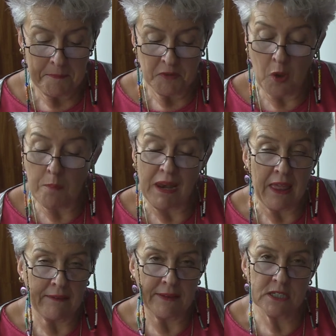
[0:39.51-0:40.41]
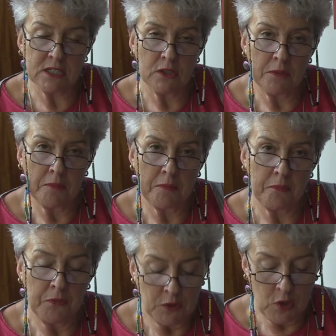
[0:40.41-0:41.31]
No blood,
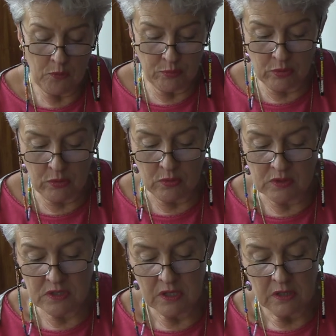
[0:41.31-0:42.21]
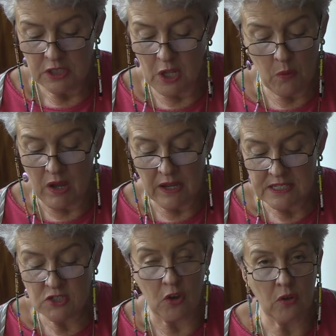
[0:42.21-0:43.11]
no bruise, no
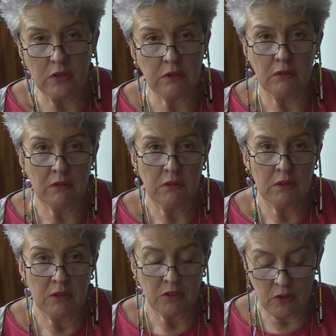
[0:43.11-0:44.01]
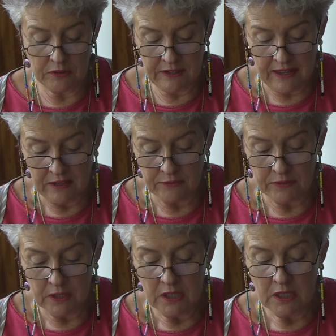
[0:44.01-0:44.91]
eyes gone, not deaf,
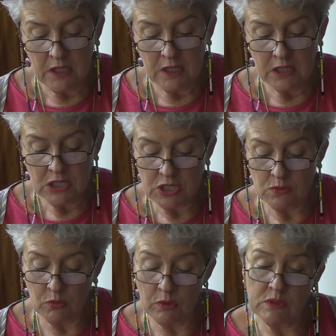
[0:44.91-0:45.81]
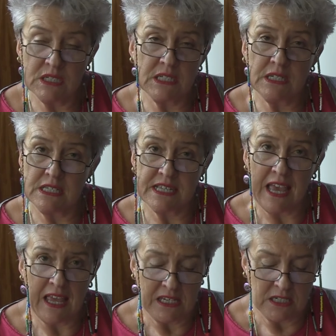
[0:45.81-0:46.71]
just wounded in his
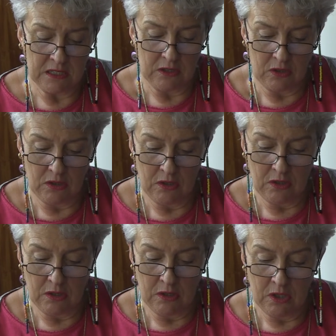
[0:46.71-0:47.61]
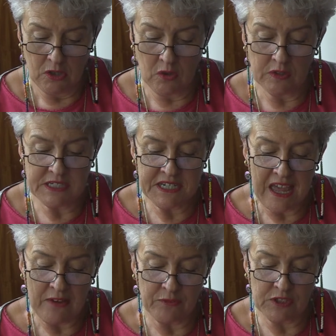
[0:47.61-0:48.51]
head. Not
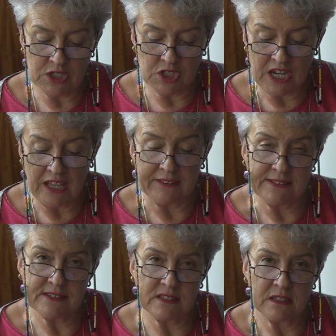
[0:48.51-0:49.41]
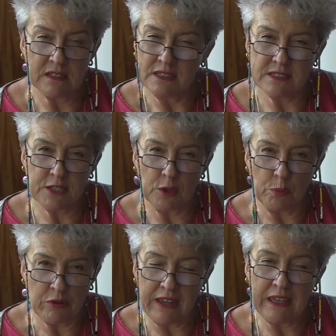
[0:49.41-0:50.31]
deaf to shells still
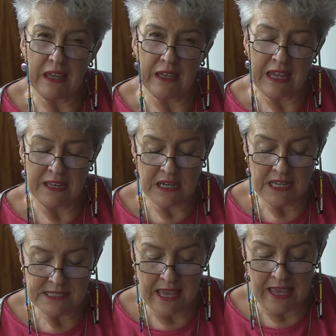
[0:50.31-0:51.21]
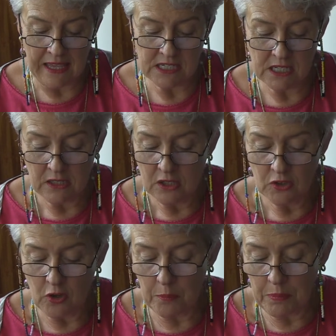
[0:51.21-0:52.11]
breaking in his head,
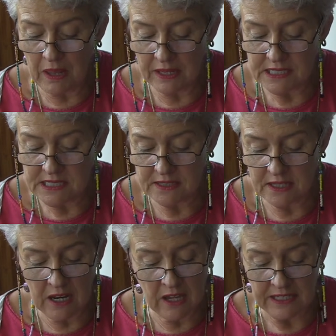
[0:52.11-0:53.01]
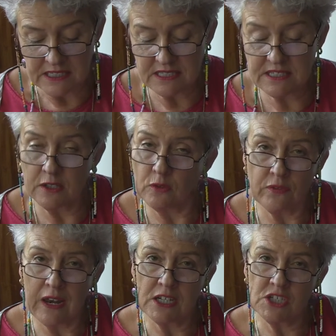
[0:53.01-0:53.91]
not blind to the lights still
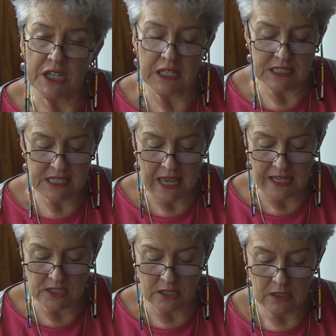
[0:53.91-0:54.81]
flashing in his head,